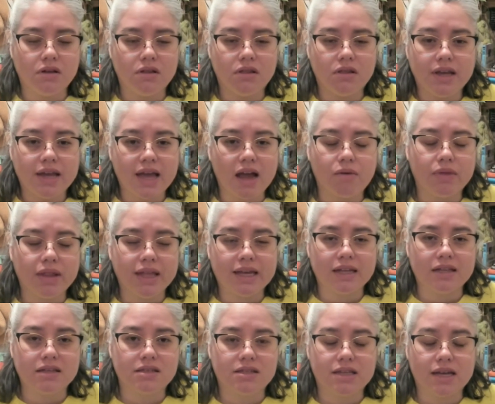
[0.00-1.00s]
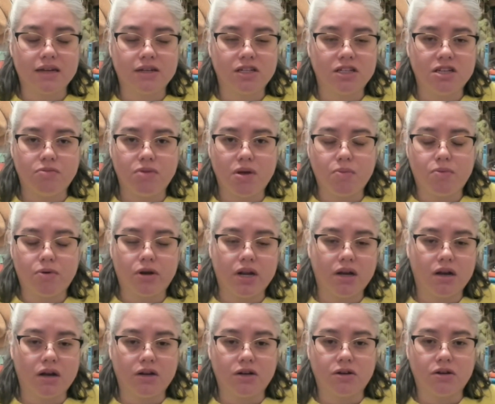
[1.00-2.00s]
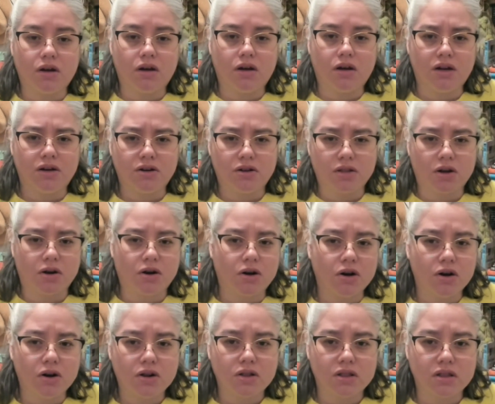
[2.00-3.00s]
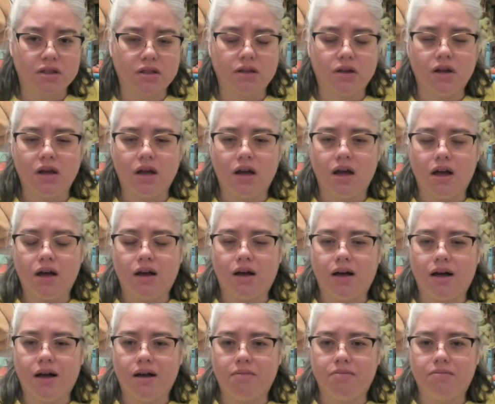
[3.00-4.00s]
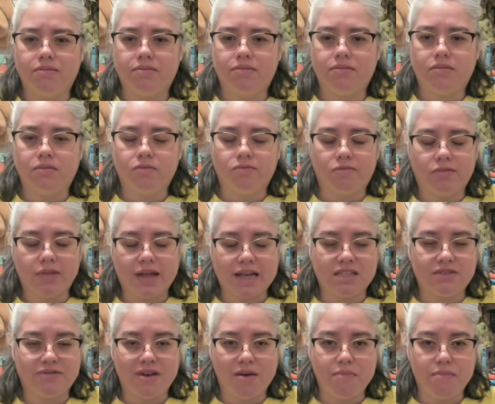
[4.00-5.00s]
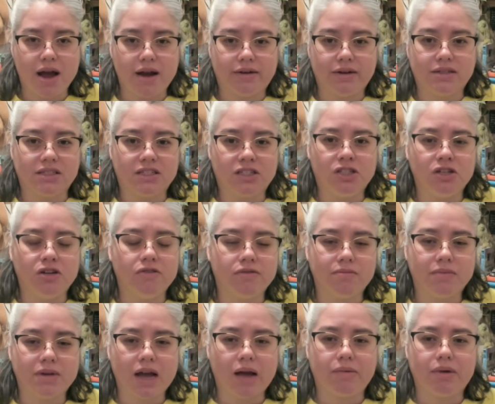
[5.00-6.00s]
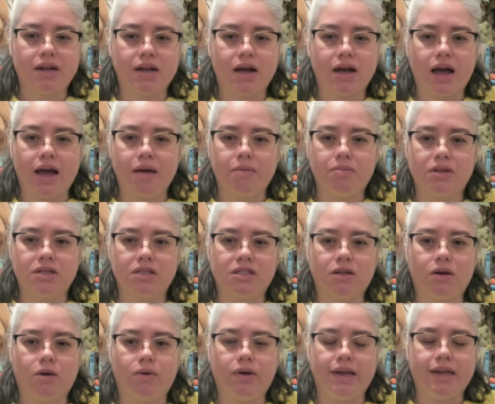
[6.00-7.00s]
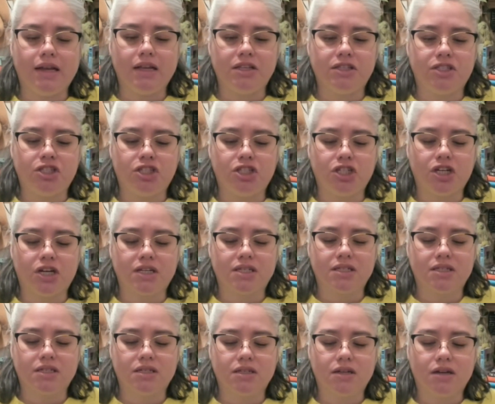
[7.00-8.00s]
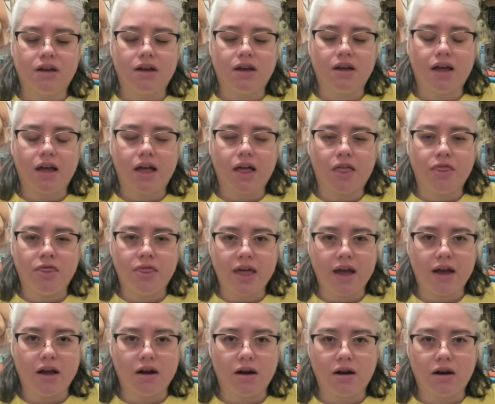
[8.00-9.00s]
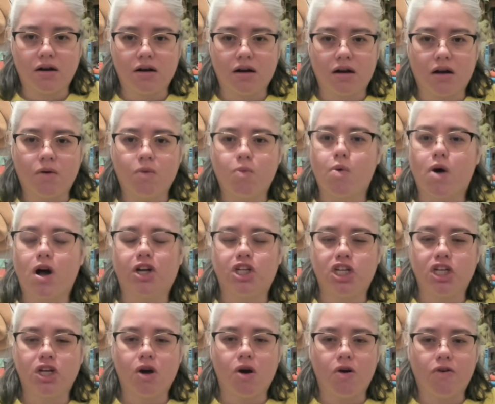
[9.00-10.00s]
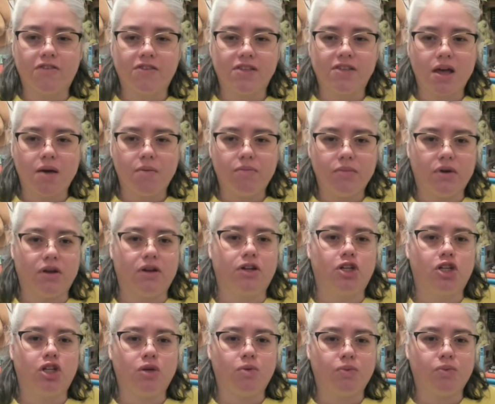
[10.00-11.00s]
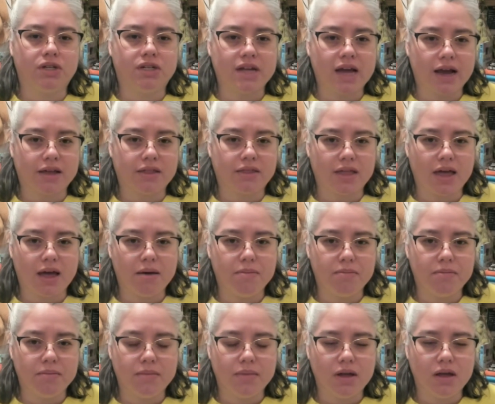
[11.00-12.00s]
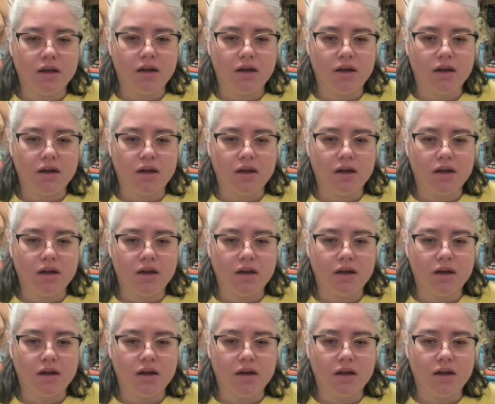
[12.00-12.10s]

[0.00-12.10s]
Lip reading: They can't really consent to be putting under the earth, as vampires do from time to time. So he's just there watching over them to protect them.